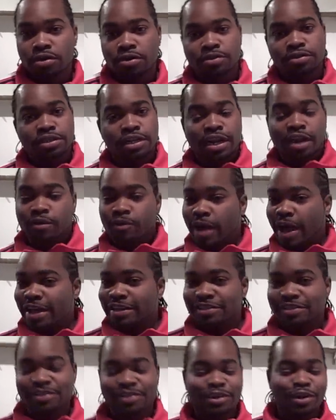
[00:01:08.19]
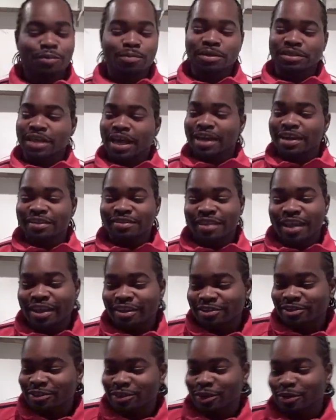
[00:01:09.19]
You know what I'm saying? I, I Bush. I didn't
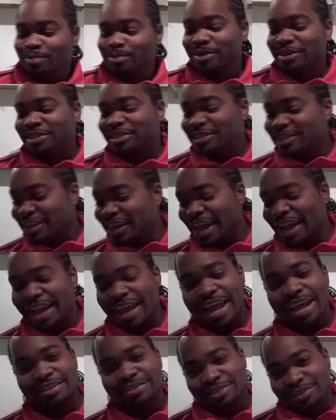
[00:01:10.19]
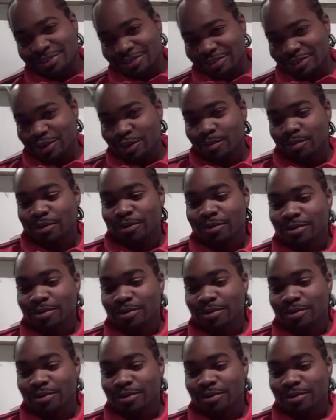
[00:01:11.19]
think of Sticker Bush till I got to Stillman.